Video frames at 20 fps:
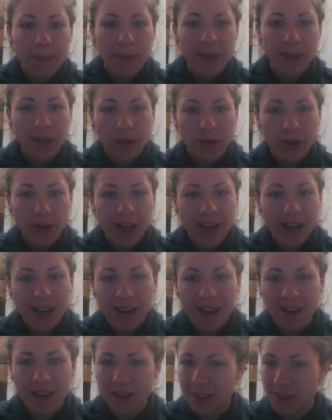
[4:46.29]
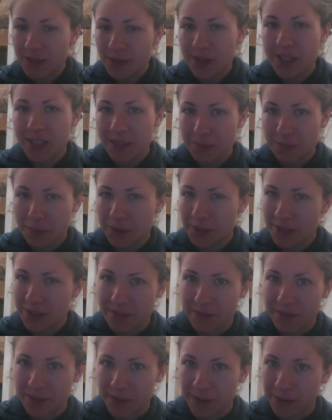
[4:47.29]
but the grading also gets more
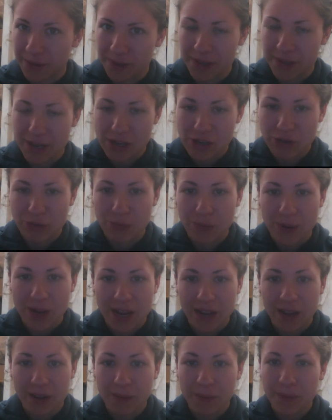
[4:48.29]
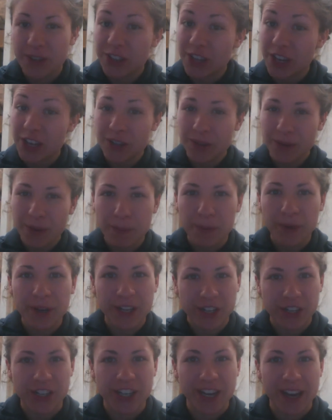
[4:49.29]
difficult each week, which I do
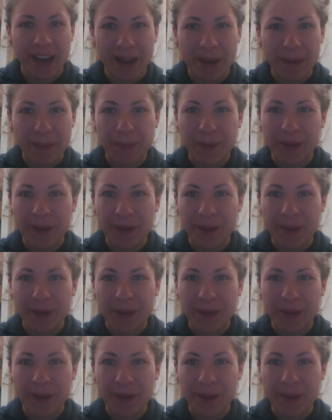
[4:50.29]
appreciate,